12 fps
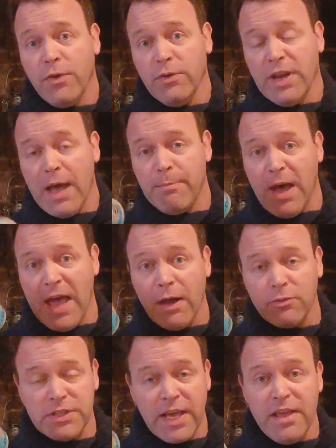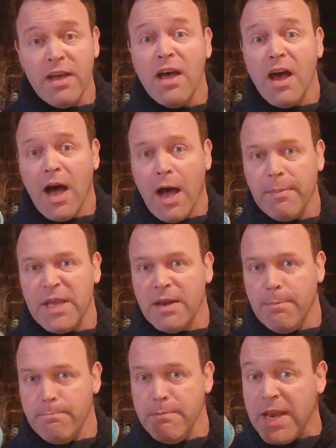food and by outdate I mean
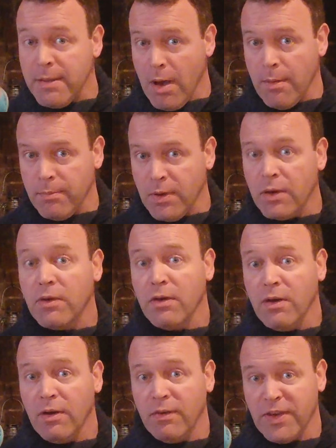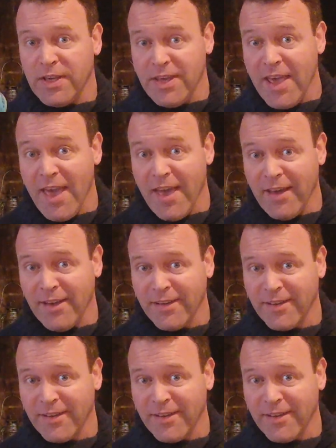a minimum of a year.